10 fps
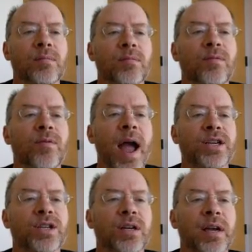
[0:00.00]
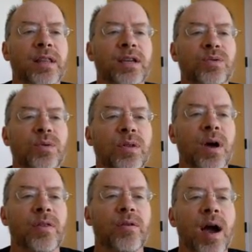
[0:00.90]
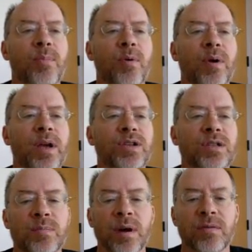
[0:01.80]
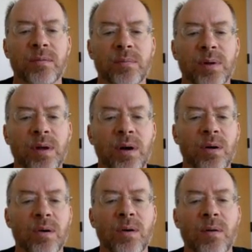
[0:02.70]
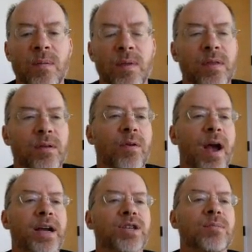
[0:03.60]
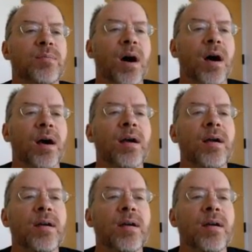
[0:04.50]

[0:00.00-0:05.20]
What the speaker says: fraction like this with other operations above and below the fraction bar,